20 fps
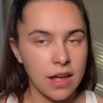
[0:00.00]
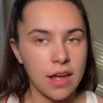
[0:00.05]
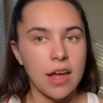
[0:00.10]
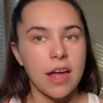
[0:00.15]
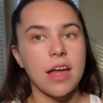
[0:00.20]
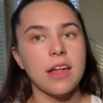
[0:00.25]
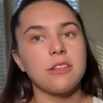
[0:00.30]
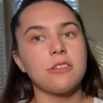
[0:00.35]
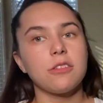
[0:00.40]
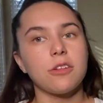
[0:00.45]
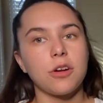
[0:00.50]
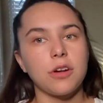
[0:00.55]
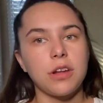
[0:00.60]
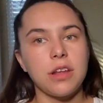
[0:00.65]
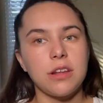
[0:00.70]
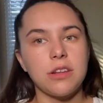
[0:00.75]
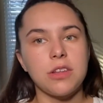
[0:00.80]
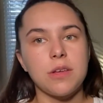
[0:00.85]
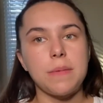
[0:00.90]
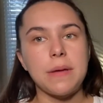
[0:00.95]
as learning
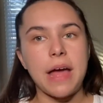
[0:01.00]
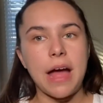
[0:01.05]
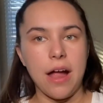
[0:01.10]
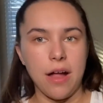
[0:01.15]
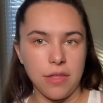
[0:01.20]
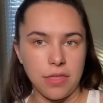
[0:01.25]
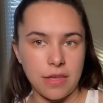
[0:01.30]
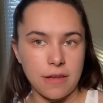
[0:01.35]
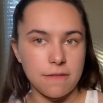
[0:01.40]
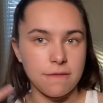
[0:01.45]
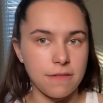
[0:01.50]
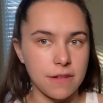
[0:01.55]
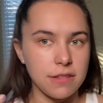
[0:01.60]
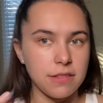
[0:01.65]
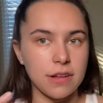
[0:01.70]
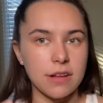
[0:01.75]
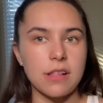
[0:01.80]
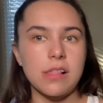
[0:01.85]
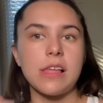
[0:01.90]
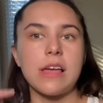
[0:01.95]
to be healthy
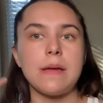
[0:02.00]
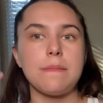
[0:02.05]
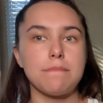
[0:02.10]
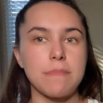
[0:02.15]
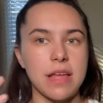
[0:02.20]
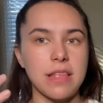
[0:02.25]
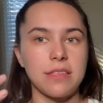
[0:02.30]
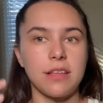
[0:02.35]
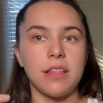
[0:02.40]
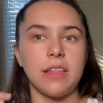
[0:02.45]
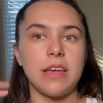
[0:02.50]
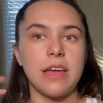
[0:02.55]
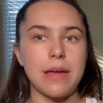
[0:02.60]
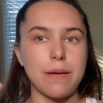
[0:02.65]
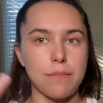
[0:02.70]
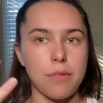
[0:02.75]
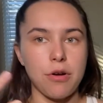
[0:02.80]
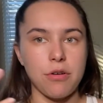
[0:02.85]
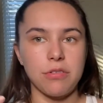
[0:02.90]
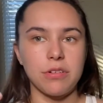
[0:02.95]
physically, mentally,
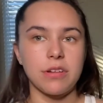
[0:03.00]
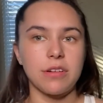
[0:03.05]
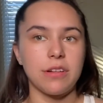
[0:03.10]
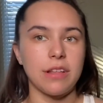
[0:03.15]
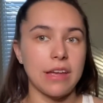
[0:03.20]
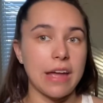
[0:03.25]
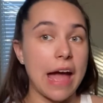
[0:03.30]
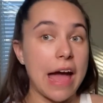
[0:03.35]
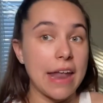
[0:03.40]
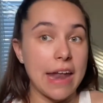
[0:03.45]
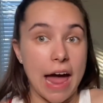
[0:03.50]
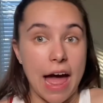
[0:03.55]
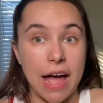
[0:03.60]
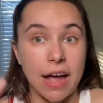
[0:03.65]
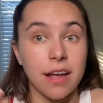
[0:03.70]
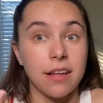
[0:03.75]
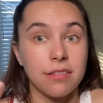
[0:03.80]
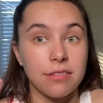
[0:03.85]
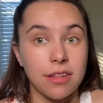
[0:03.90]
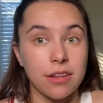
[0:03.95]
emotionally, and I
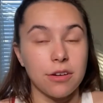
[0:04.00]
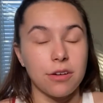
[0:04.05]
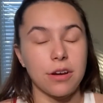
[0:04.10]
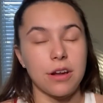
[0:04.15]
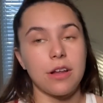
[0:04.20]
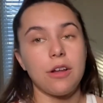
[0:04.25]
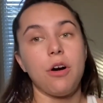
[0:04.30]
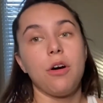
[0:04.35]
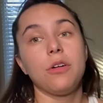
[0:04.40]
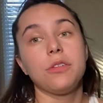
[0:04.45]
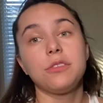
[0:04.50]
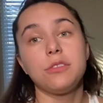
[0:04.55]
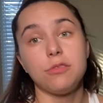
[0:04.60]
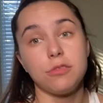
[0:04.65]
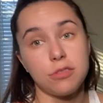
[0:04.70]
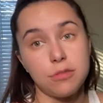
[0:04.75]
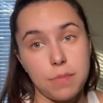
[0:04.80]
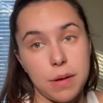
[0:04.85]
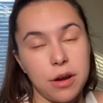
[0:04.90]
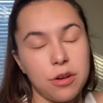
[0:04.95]
consider it also
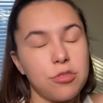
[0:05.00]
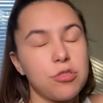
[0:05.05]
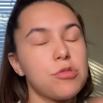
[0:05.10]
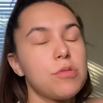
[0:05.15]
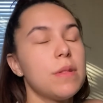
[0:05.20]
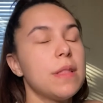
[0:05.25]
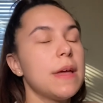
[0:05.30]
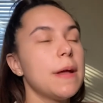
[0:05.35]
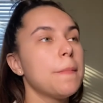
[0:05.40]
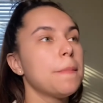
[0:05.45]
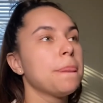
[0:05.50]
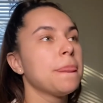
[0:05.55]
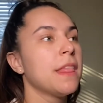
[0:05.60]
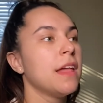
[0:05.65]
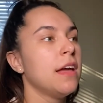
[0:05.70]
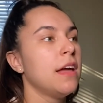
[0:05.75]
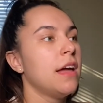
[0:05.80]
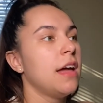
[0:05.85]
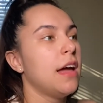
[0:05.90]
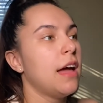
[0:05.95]
spiritually,
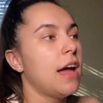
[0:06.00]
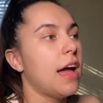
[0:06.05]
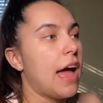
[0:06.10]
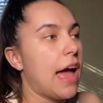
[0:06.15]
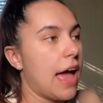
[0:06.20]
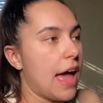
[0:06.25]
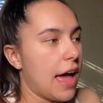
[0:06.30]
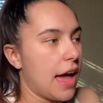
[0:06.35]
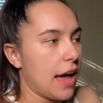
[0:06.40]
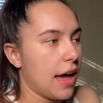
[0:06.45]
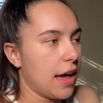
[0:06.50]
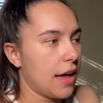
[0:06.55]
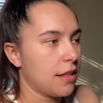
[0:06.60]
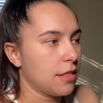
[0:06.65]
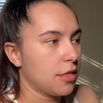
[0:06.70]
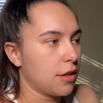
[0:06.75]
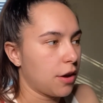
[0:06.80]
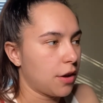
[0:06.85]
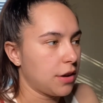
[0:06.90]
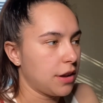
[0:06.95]
and
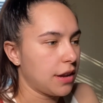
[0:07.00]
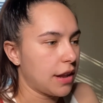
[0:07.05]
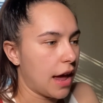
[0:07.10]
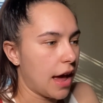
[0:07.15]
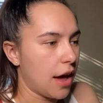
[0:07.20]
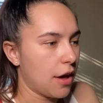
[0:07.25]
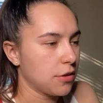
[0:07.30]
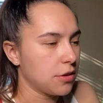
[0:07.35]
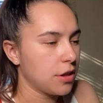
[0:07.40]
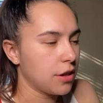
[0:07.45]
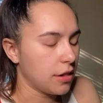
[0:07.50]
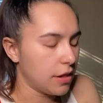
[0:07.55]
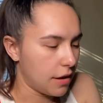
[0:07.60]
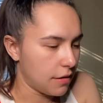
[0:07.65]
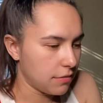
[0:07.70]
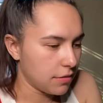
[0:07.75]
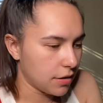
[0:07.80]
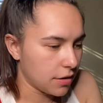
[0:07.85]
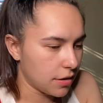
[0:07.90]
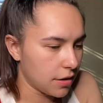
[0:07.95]
learning how to love
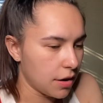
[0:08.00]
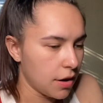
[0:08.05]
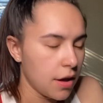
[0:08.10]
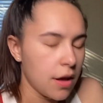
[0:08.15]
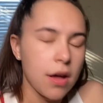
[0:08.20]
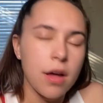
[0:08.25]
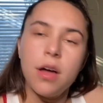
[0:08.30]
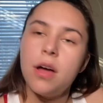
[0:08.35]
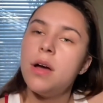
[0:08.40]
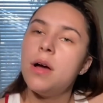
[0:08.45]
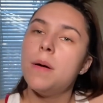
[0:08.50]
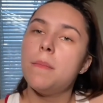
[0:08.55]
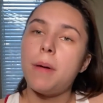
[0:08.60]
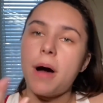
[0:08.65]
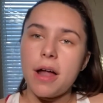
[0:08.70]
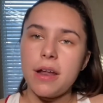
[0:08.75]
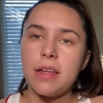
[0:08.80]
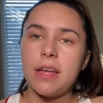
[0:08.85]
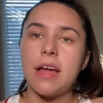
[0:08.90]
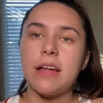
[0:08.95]
your
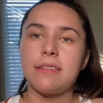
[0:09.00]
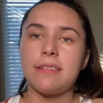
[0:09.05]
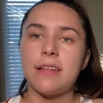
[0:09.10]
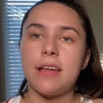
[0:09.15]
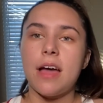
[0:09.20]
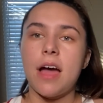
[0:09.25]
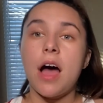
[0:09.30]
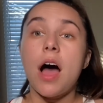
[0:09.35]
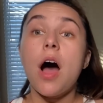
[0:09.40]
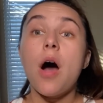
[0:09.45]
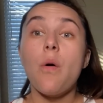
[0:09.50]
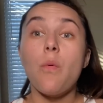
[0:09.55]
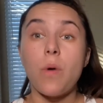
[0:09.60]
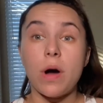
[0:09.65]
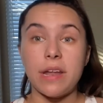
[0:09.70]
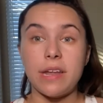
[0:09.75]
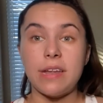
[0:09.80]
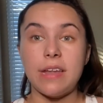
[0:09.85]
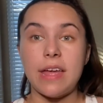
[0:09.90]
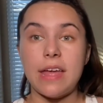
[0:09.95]
body as what
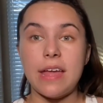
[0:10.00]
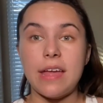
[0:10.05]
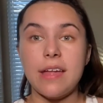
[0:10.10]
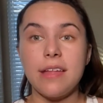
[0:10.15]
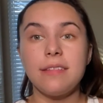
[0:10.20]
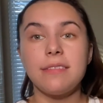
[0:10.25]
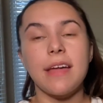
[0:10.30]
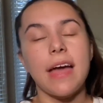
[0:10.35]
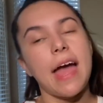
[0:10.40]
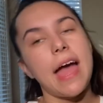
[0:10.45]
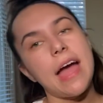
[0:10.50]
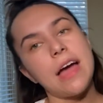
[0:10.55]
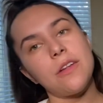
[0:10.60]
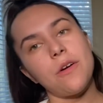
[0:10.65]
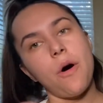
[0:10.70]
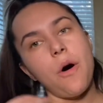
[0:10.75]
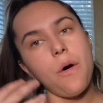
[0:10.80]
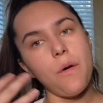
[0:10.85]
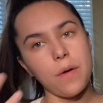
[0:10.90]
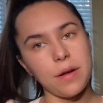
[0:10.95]
it is and
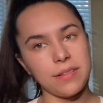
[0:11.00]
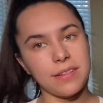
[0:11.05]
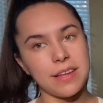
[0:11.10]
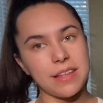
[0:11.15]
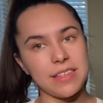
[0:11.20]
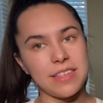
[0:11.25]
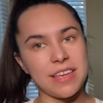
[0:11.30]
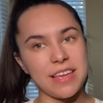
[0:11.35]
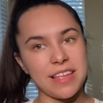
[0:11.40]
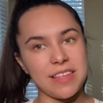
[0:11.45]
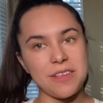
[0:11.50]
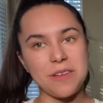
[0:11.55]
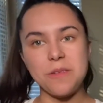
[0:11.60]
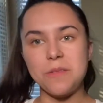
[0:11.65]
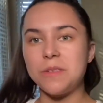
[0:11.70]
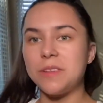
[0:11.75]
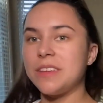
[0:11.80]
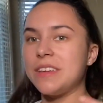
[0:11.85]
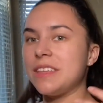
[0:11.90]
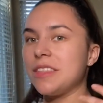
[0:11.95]
always continue
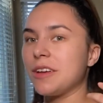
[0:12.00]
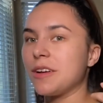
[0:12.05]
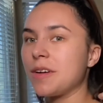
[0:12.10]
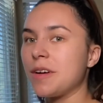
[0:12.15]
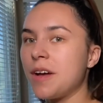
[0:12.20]
to either